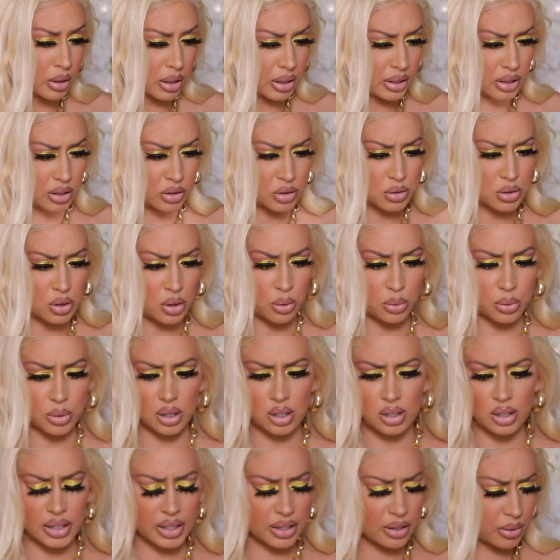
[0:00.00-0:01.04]
and it's so
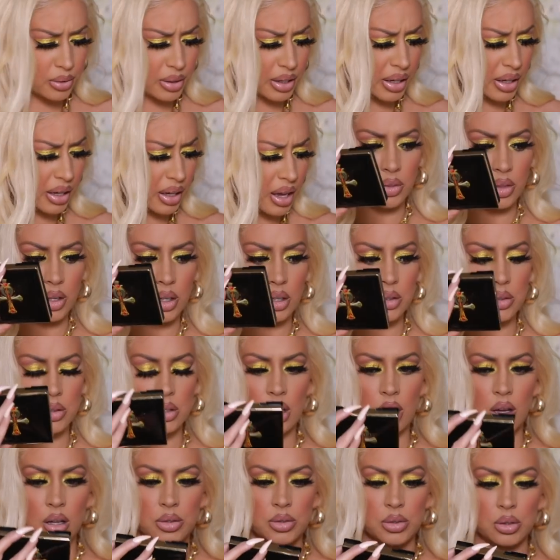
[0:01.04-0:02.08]
glittery. There's
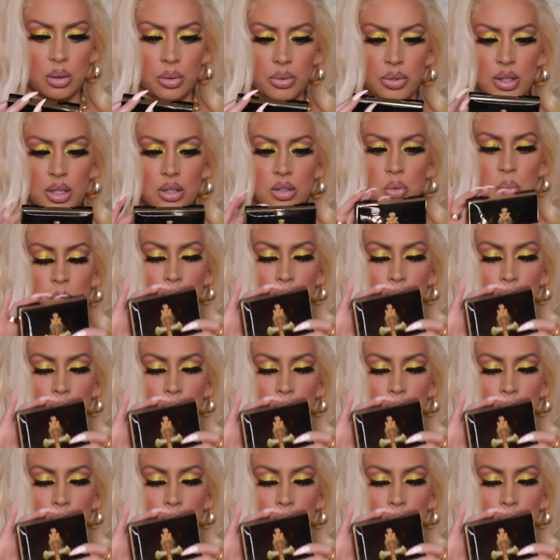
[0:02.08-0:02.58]
also this